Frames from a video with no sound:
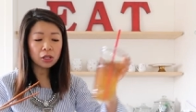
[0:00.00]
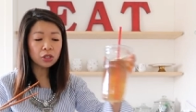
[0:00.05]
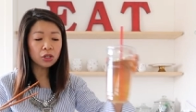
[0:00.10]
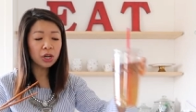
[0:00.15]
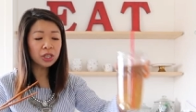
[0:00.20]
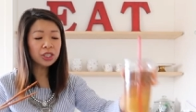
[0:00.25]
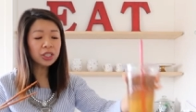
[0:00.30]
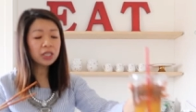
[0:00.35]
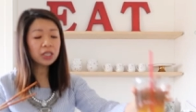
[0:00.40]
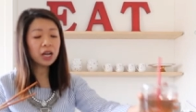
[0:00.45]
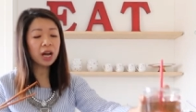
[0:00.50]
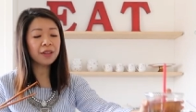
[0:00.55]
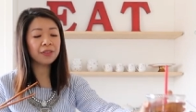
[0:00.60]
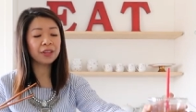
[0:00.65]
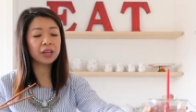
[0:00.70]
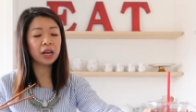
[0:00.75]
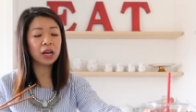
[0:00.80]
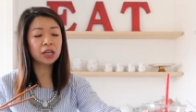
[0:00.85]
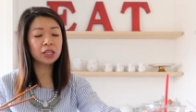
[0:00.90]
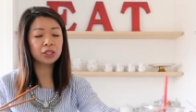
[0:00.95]
So I just got
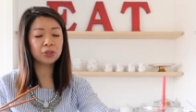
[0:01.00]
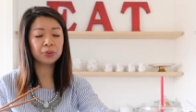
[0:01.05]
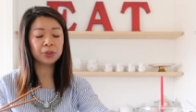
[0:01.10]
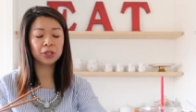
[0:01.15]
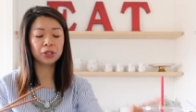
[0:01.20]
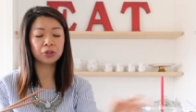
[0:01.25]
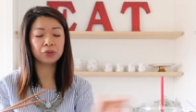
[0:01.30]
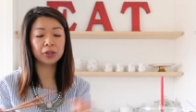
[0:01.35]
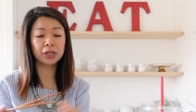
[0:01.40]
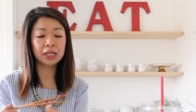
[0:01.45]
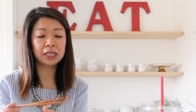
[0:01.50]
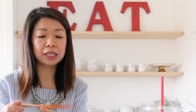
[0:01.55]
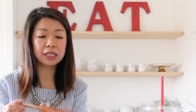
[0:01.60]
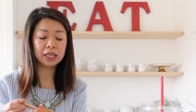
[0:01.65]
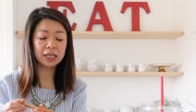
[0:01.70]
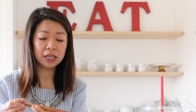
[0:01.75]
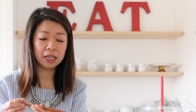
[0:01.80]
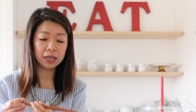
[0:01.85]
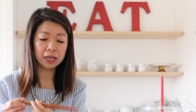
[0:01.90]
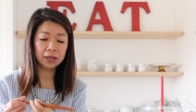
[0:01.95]
the unsweetened green
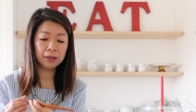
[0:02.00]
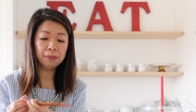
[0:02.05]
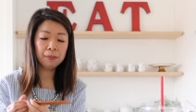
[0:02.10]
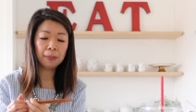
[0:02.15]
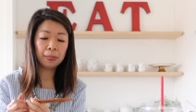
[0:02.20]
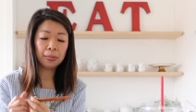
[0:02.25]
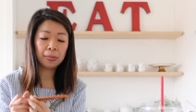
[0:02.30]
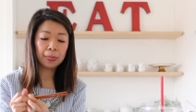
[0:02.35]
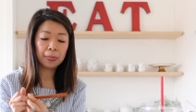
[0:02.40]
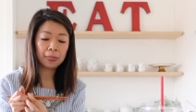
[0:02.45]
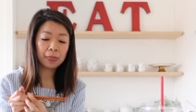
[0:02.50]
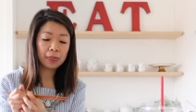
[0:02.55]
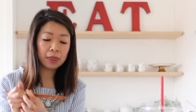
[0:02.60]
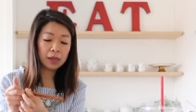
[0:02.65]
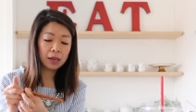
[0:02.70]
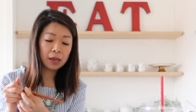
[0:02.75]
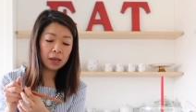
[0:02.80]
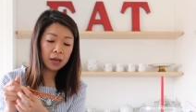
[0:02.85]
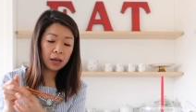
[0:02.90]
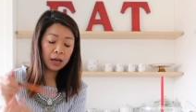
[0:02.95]
tea.
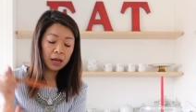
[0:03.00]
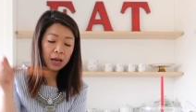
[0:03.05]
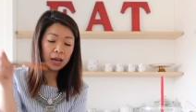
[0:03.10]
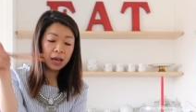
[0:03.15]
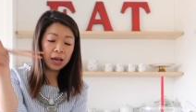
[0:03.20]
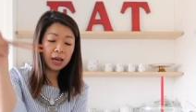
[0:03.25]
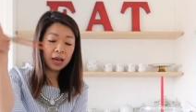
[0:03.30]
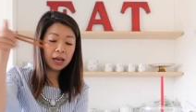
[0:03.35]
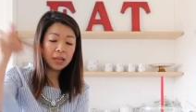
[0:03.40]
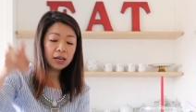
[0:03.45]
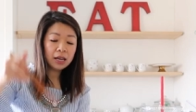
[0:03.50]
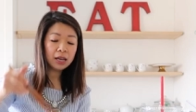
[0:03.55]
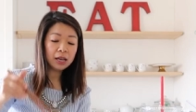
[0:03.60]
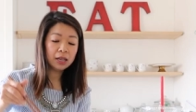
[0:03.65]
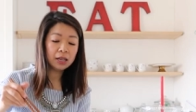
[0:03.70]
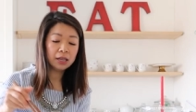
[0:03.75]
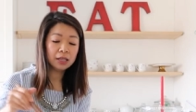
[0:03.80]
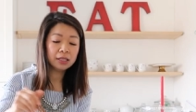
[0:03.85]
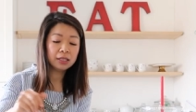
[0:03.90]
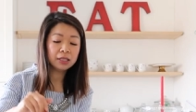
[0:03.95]
And
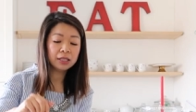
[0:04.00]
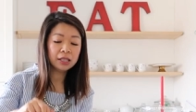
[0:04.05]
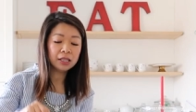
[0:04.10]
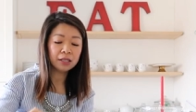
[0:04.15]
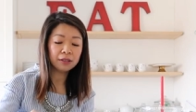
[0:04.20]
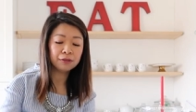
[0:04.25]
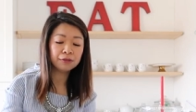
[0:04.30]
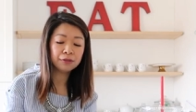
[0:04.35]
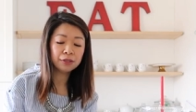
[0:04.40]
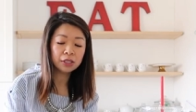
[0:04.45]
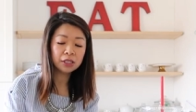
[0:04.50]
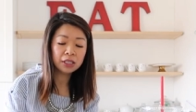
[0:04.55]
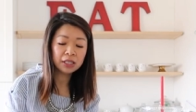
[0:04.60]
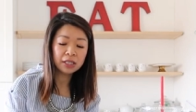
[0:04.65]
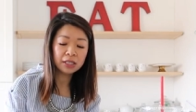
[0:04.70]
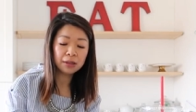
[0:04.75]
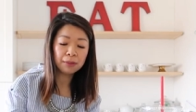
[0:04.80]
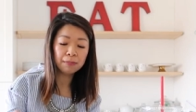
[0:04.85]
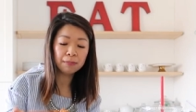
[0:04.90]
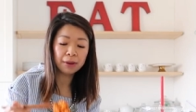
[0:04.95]
let's take the first
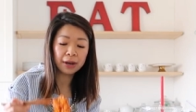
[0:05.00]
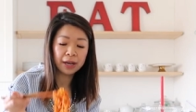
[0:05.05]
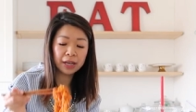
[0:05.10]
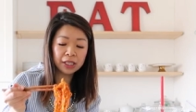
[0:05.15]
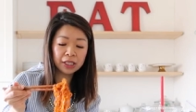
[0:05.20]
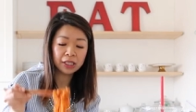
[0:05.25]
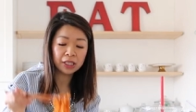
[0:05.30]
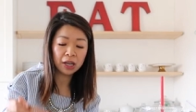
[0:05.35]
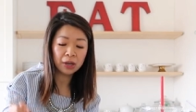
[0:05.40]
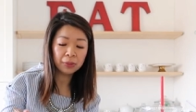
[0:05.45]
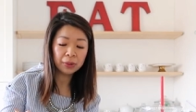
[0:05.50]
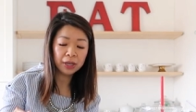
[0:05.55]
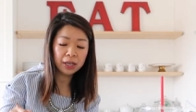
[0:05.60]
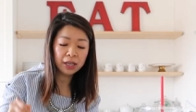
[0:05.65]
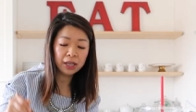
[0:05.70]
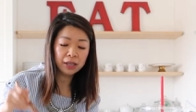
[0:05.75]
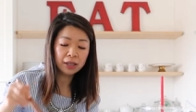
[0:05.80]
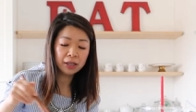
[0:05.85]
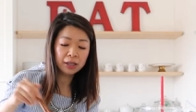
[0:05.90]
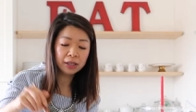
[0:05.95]
bite, shall
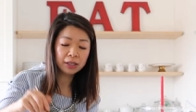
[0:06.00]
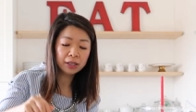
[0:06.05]
we?